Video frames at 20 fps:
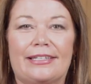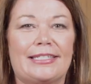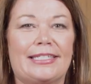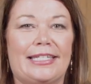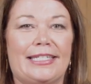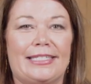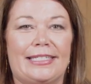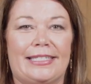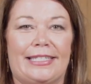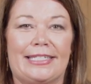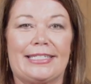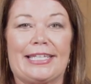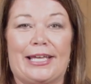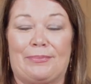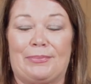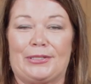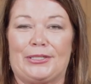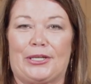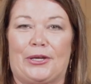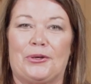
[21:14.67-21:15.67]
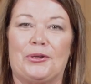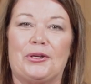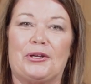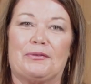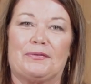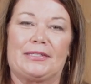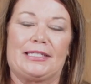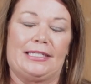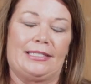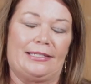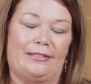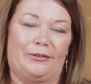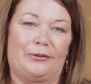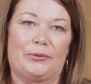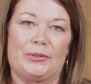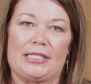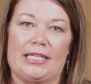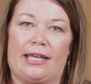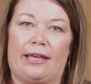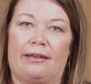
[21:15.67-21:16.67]
this episode of Seasoned
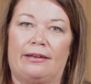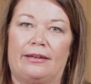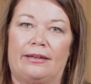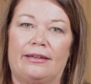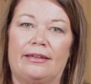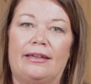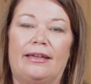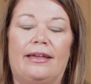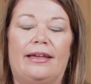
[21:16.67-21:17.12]
Louisiana.